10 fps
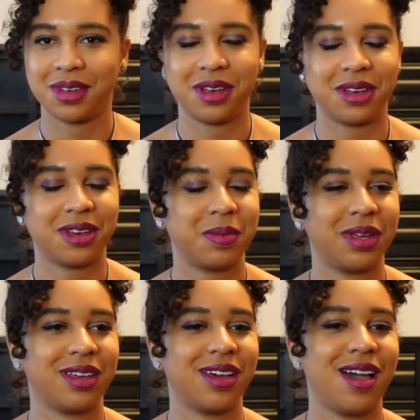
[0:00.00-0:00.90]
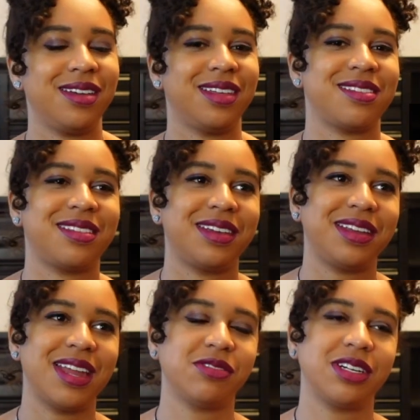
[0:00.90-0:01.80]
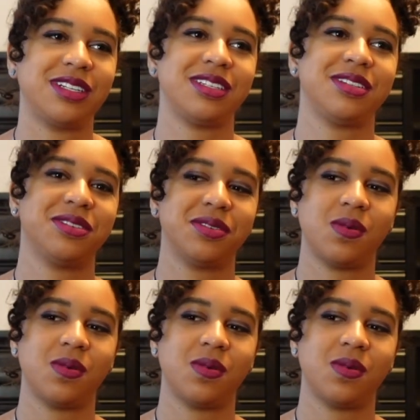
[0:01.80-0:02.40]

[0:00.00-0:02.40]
Oh my god, that scene never gets easier to